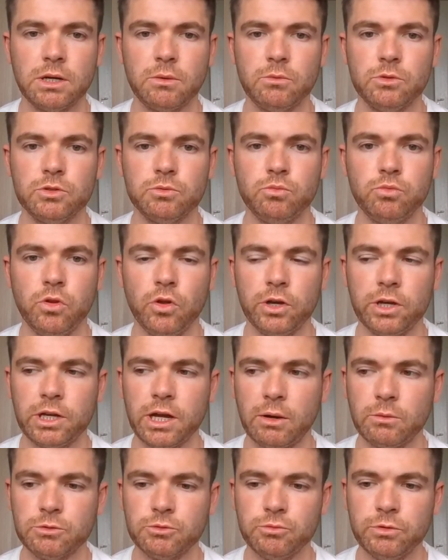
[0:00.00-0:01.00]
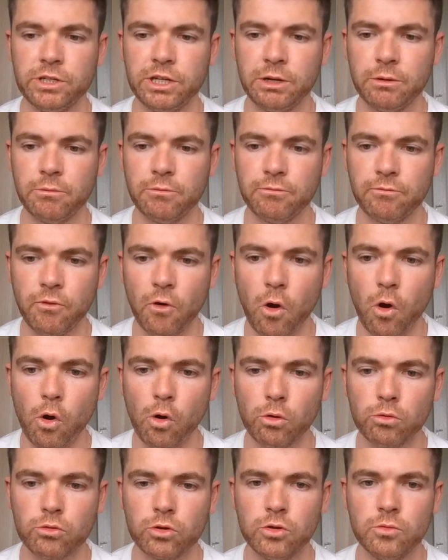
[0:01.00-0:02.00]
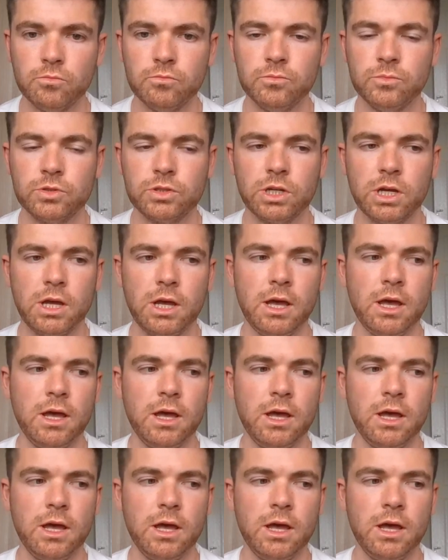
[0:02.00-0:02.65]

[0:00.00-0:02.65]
I was reading forums.